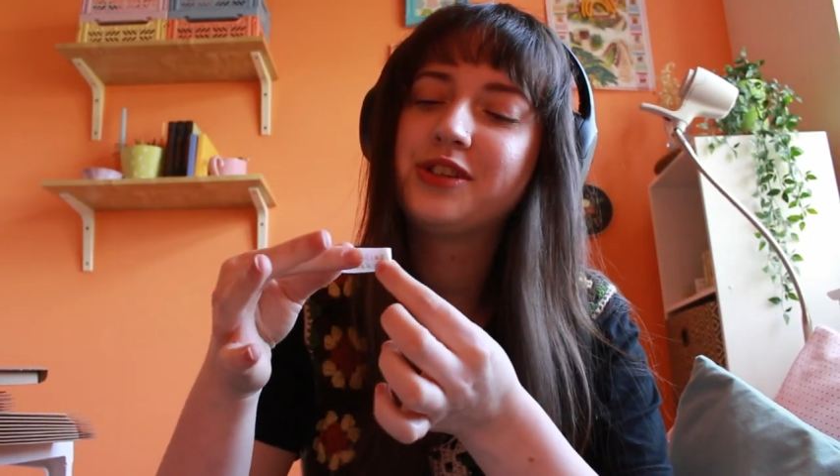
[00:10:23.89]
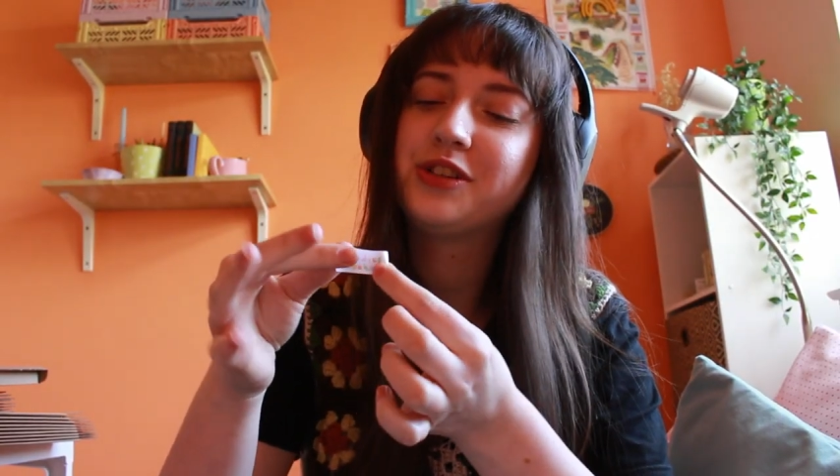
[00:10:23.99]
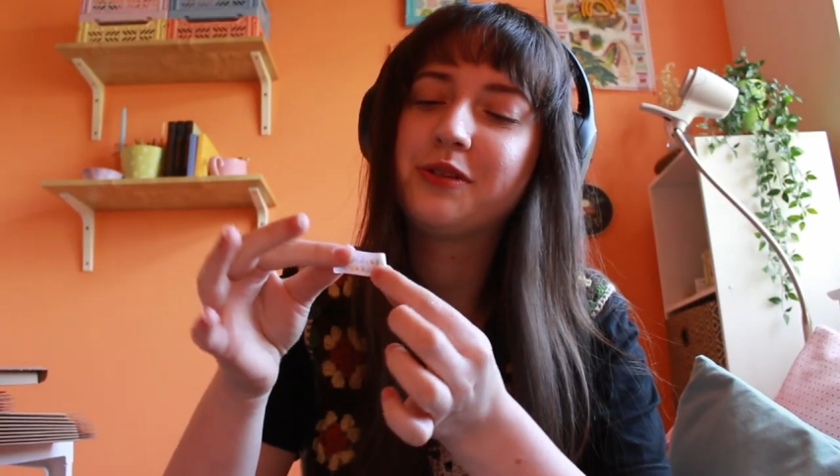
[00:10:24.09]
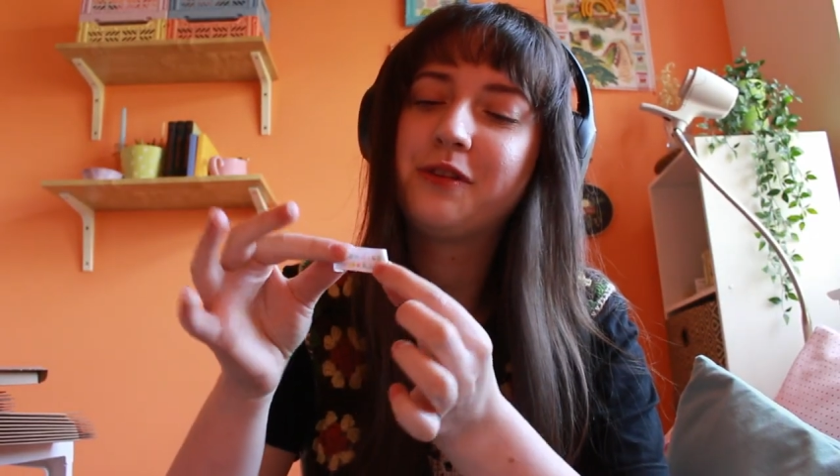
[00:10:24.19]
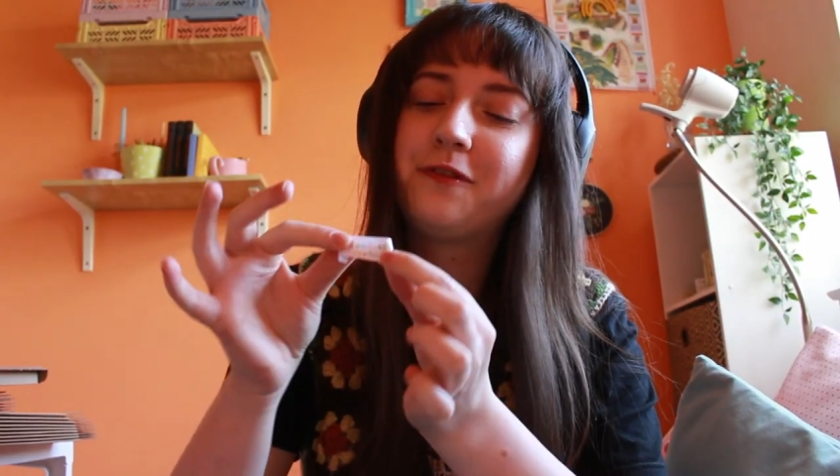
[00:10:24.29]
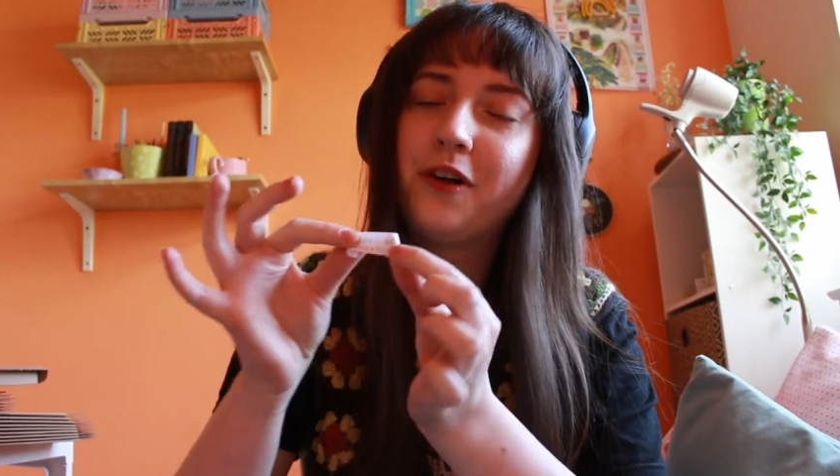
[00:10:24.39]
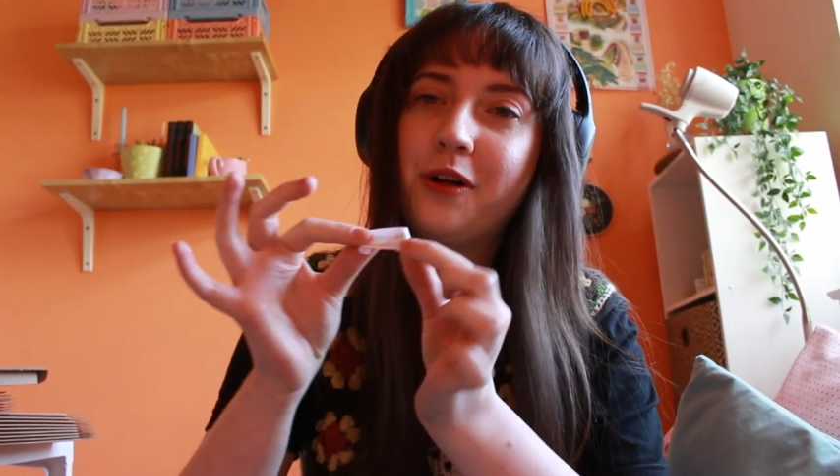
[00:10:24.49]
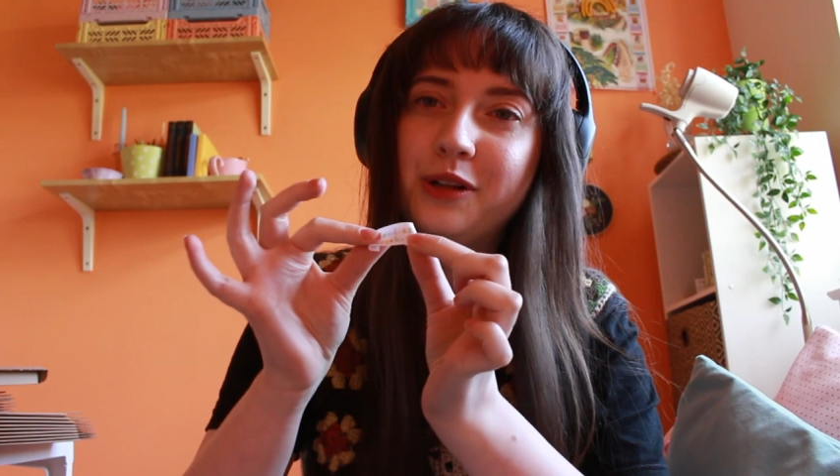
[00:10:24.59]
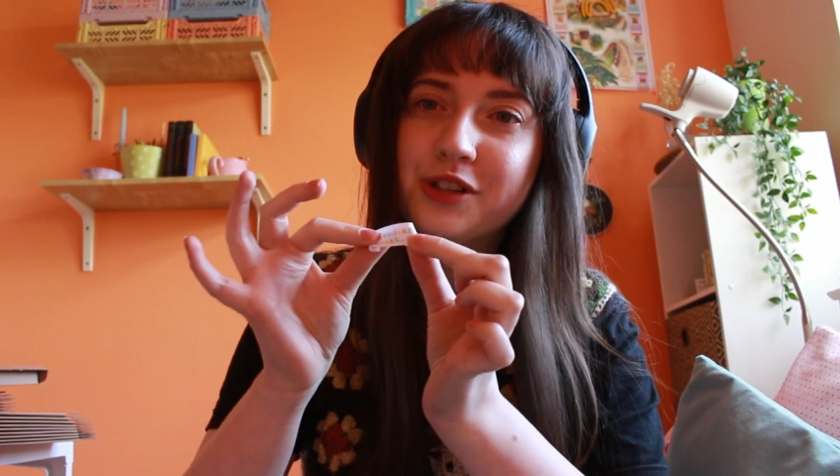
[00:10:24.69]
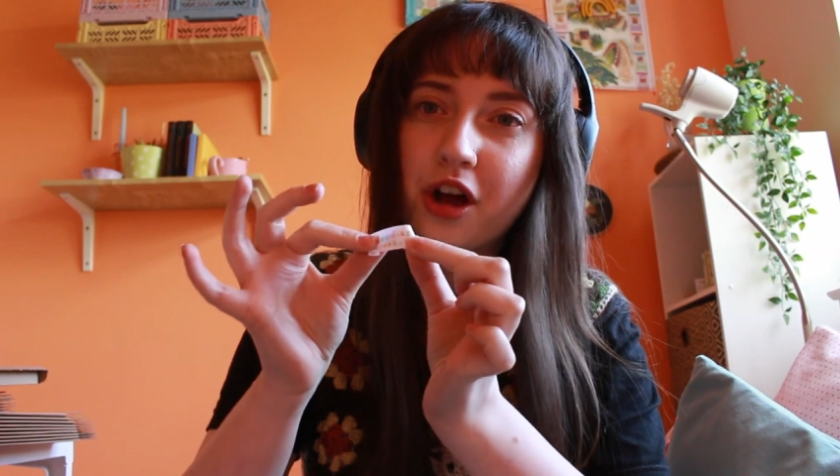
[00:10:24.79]
to
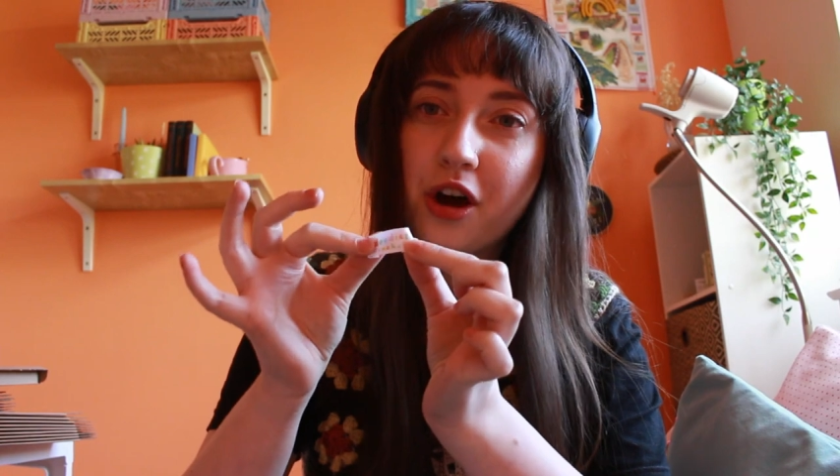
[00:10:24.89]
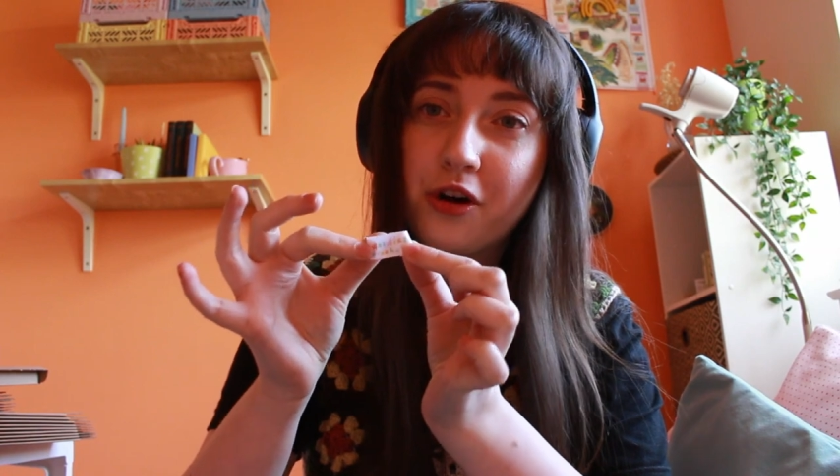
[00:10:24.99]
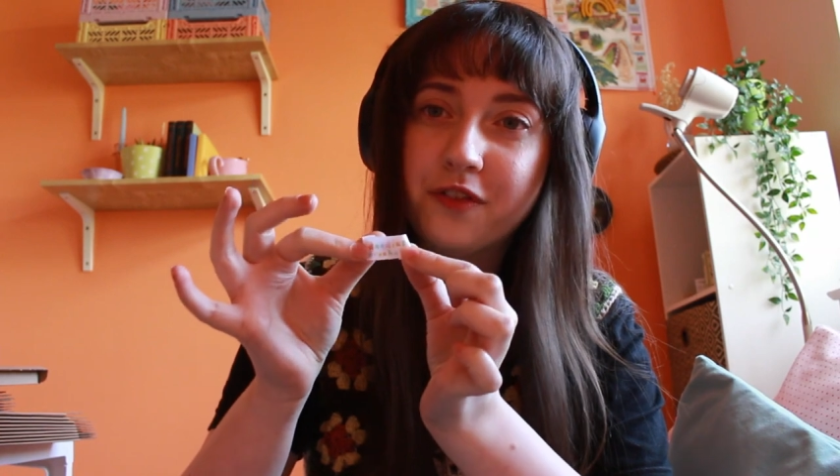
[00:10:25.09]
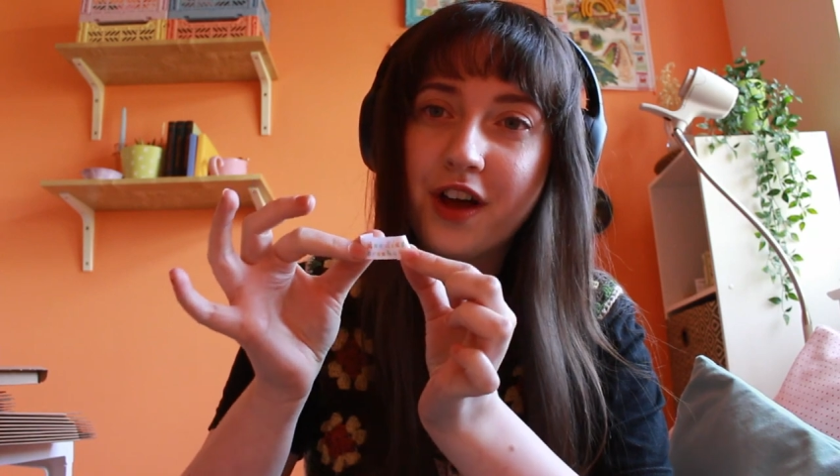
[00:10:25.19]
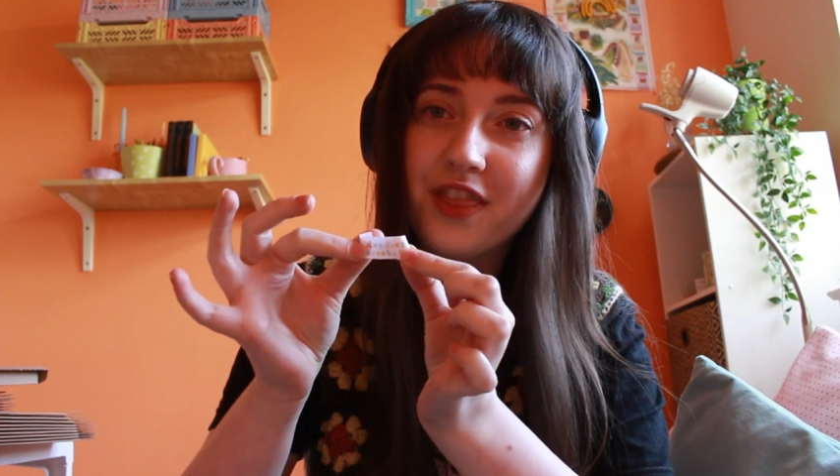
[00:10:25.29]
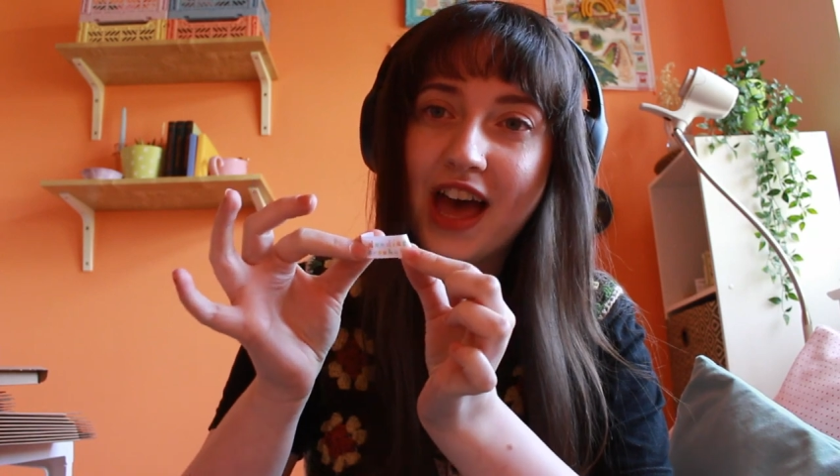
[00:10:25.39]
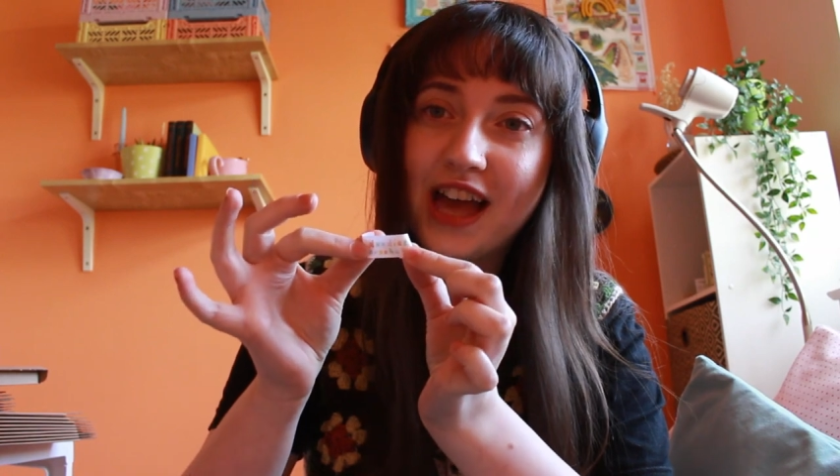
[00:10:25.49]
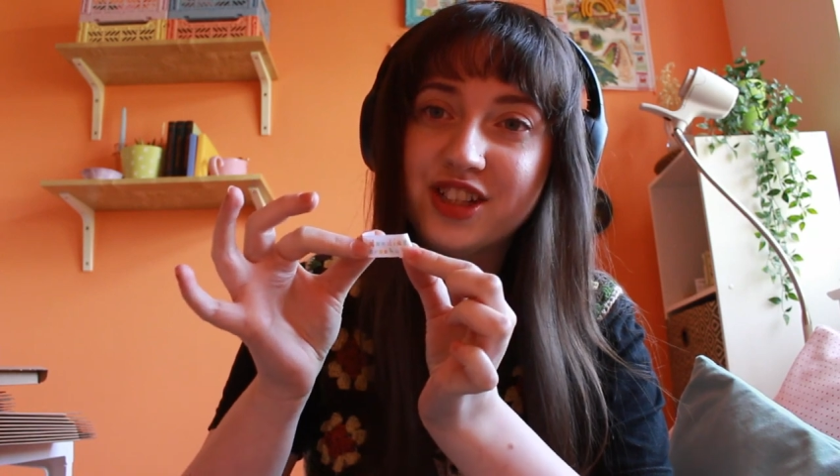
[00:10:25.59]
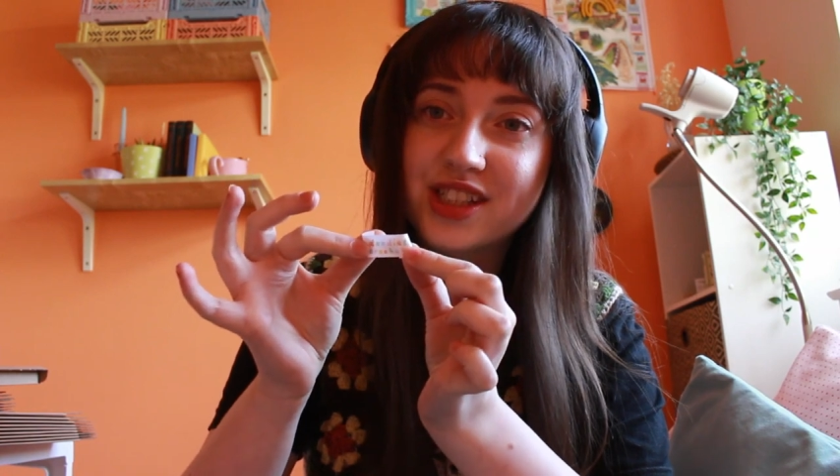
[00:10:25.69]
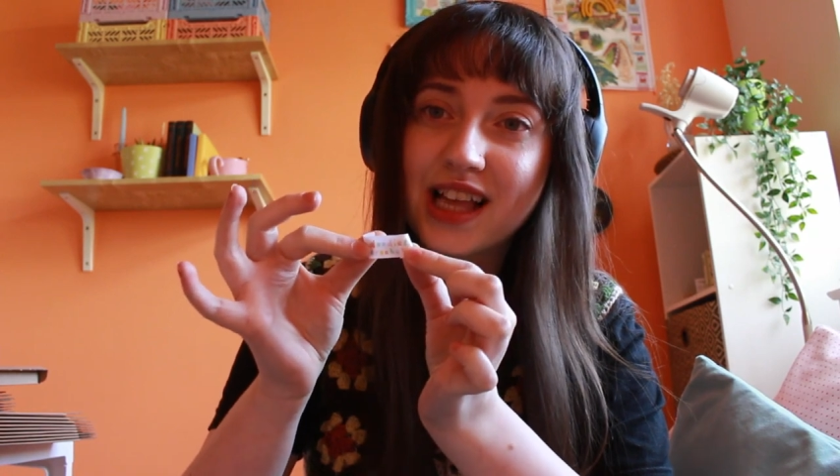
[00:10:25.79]
fold over the
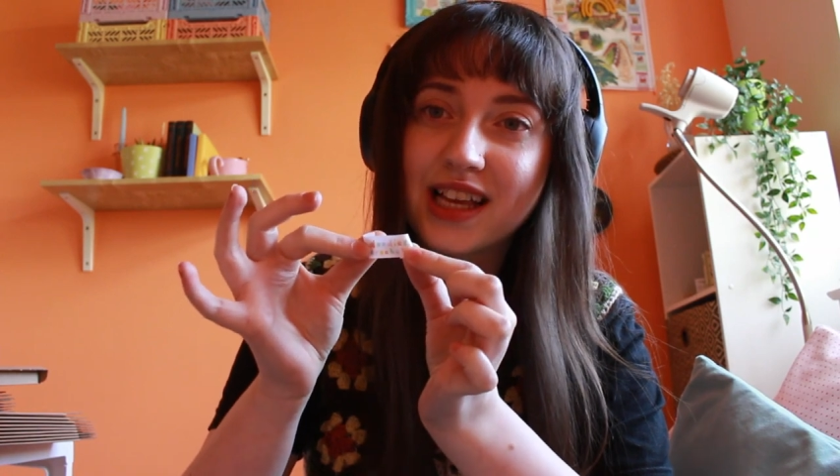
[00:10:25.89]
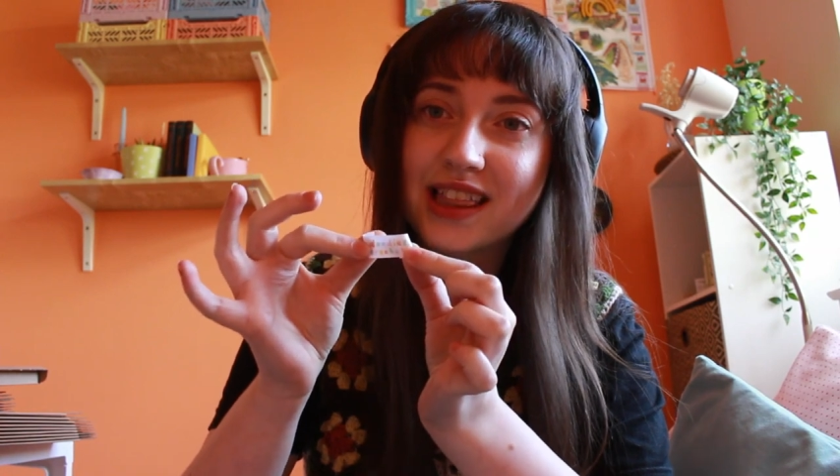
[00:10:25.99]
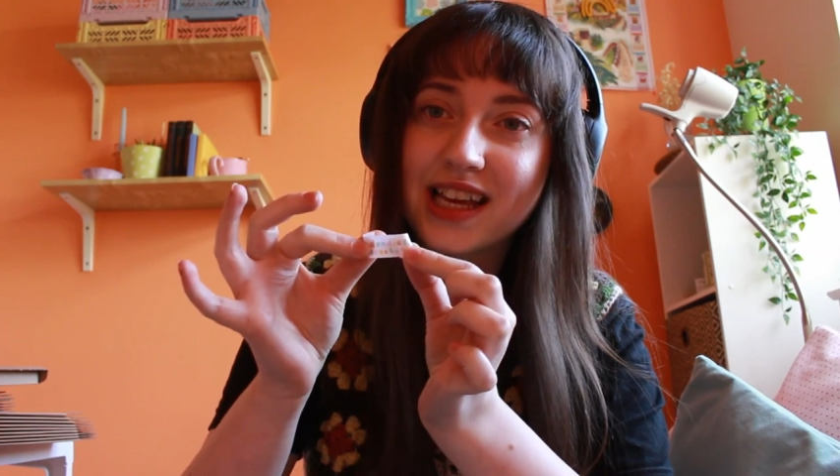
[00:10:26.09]
edges like